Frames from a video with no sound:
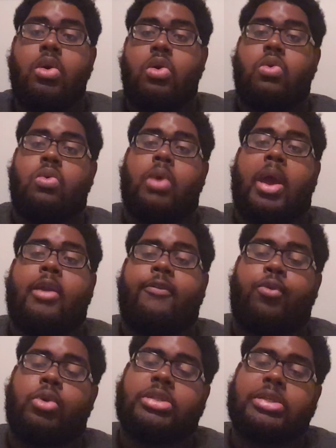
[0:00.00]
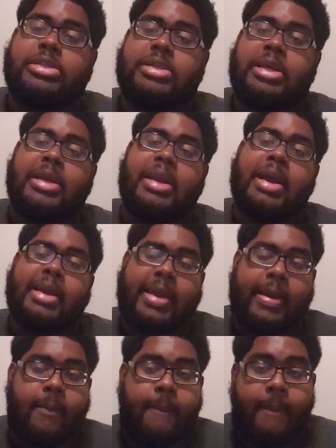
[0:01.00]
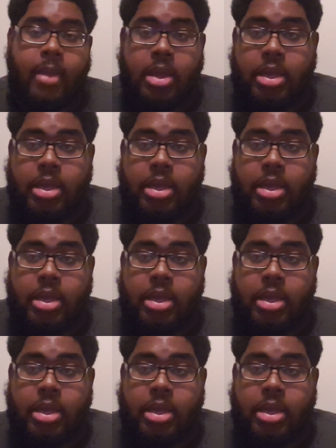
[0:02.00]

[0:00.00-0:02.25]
who had a 14-second knockout.